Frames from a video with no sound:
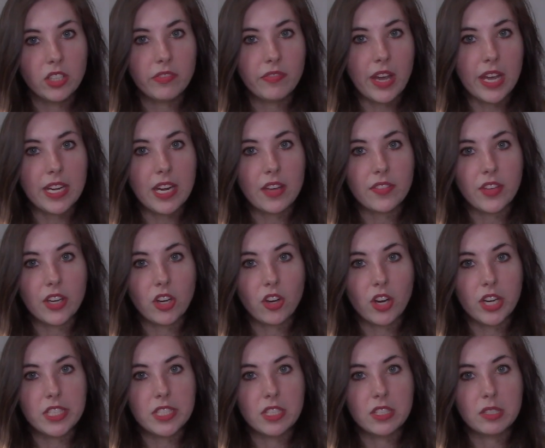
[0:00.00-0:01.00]
You find out that
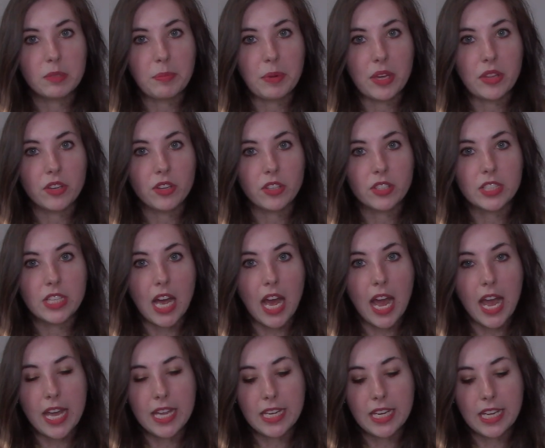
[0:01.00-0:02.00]
Grayson's brother
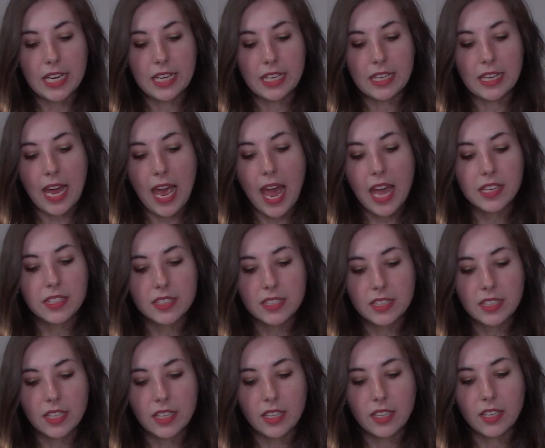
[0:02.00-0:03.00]
died in an
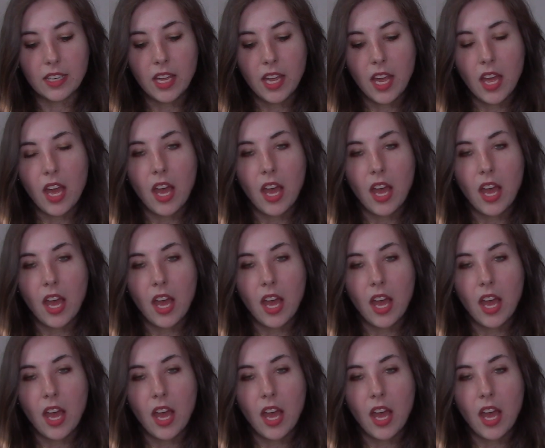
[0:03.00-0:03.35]
accident,